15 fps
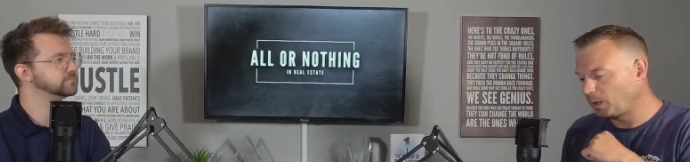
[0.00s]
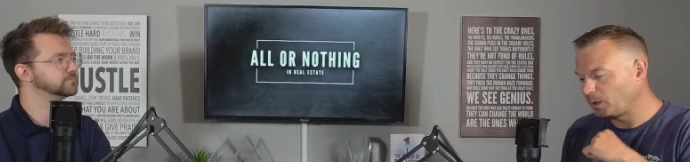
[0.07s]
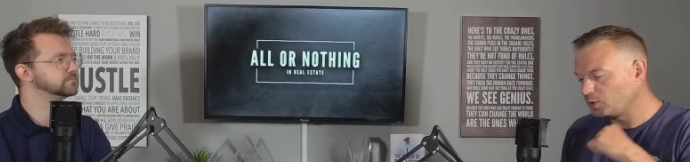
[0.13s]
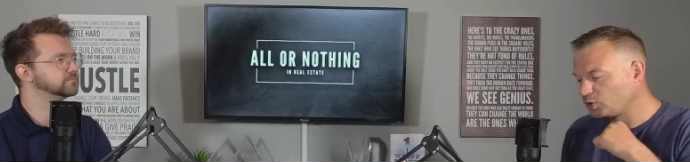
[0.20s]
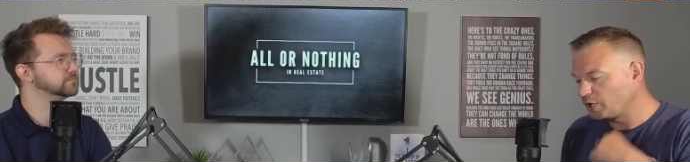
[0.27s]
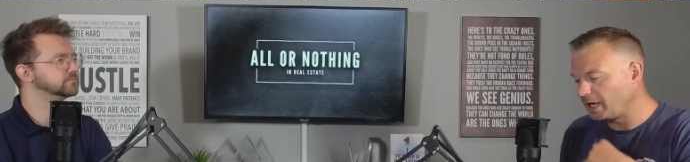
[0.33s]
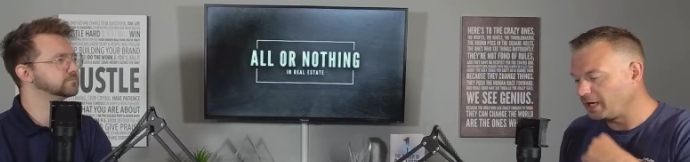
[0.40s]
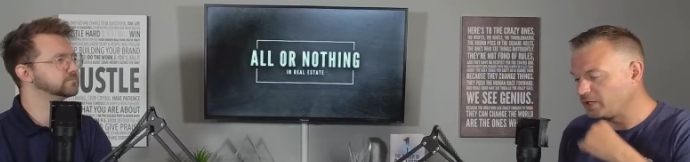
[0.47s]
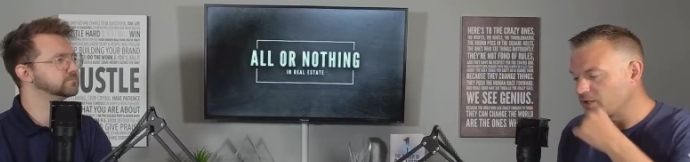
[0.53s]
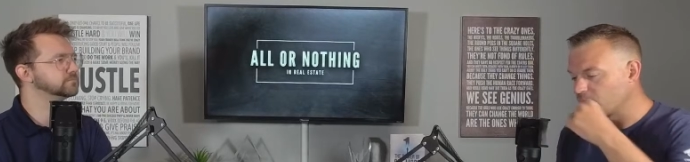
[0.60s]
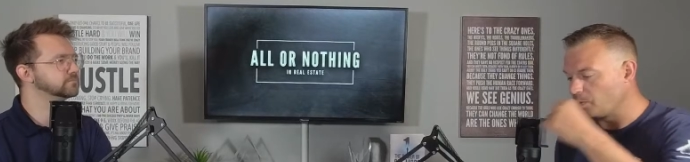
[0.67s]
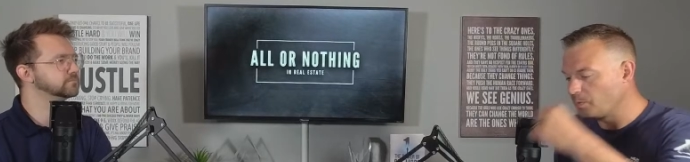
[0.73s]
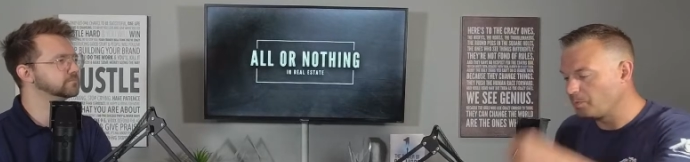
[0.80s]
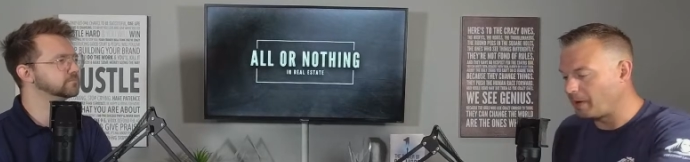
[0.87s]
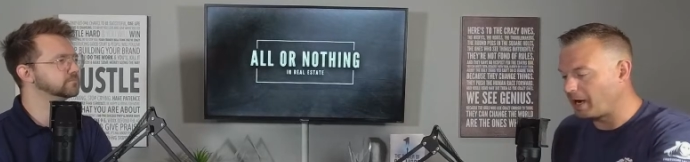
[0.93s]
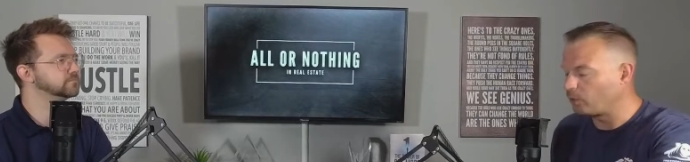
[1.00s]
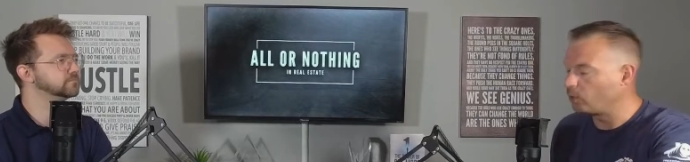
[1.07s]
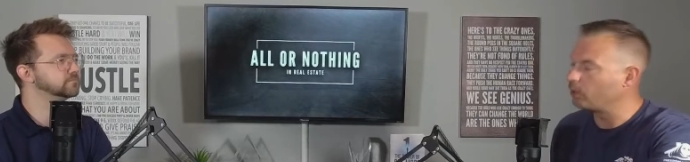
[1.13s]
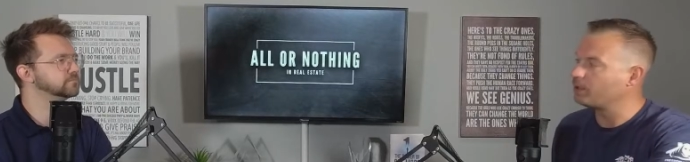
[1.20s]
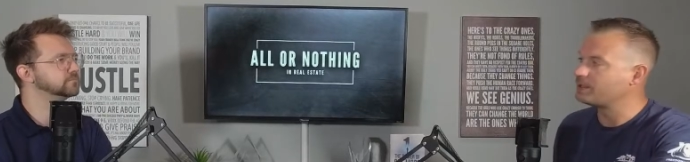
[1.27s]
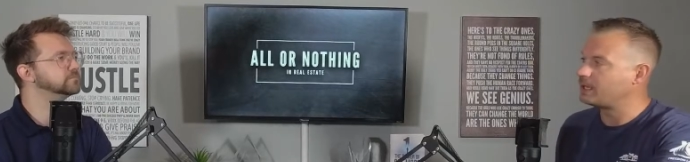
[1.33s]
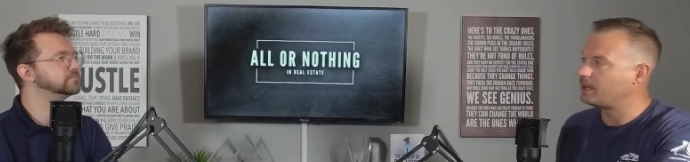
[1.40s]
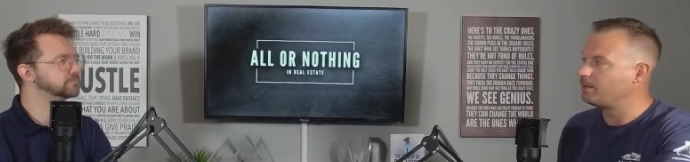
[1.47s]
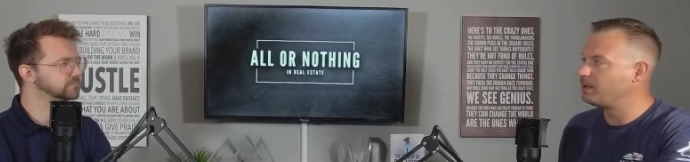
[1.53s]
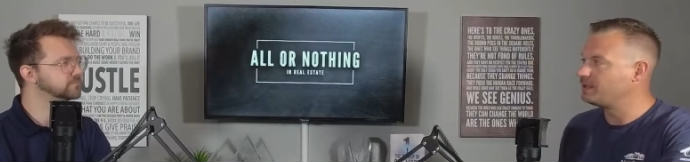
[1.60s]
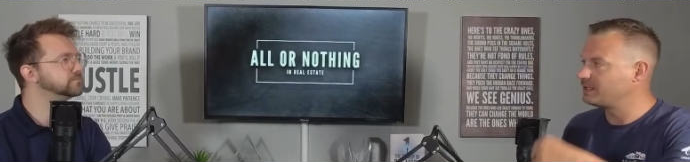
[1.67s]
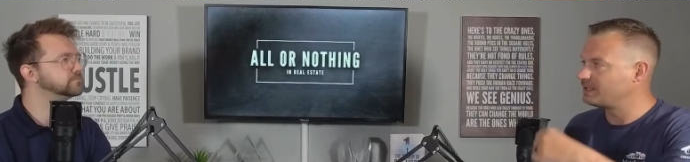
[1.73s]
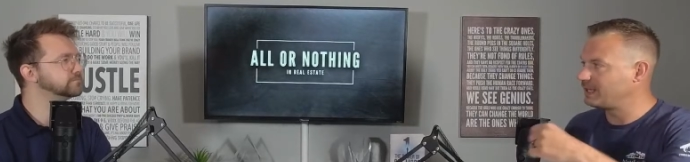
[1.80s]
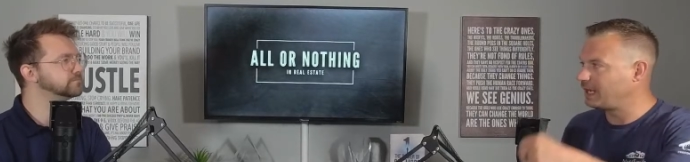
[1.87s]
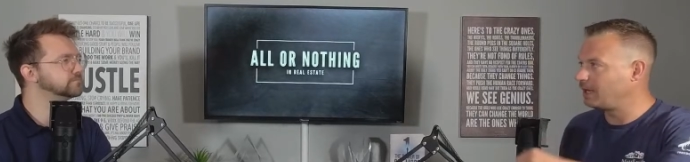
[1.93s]
Speaker 1: change my real estate
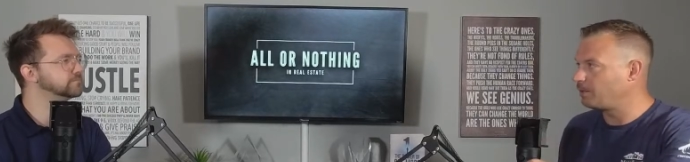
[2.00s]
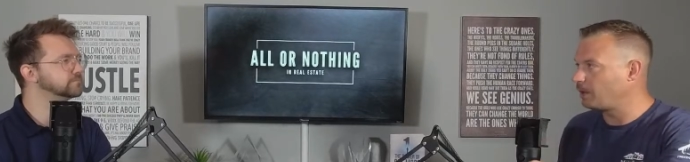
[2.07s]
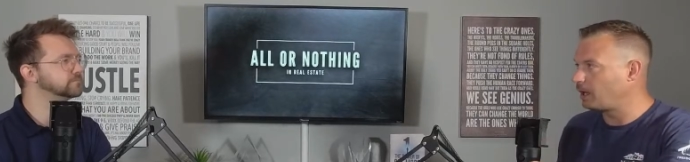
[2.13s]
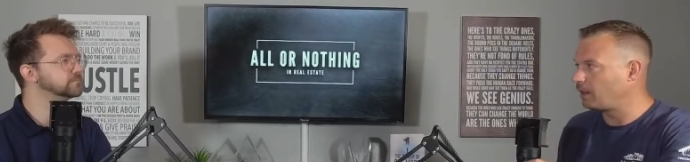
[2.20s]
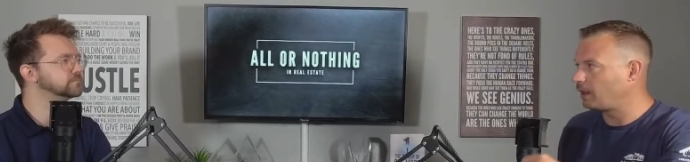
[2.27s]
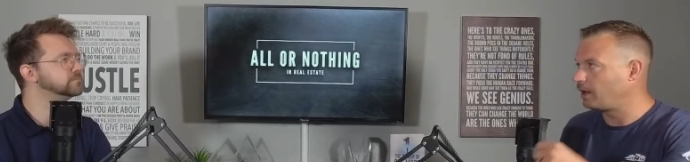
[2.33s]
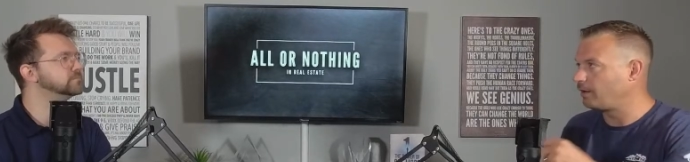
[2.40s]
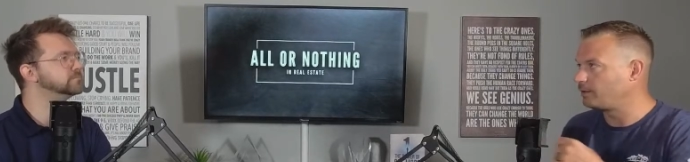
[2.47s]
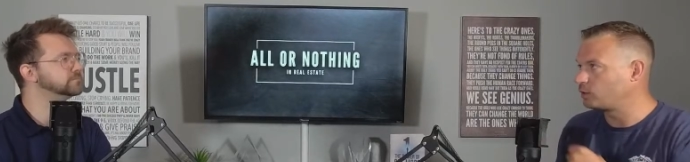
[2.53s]
business and my life.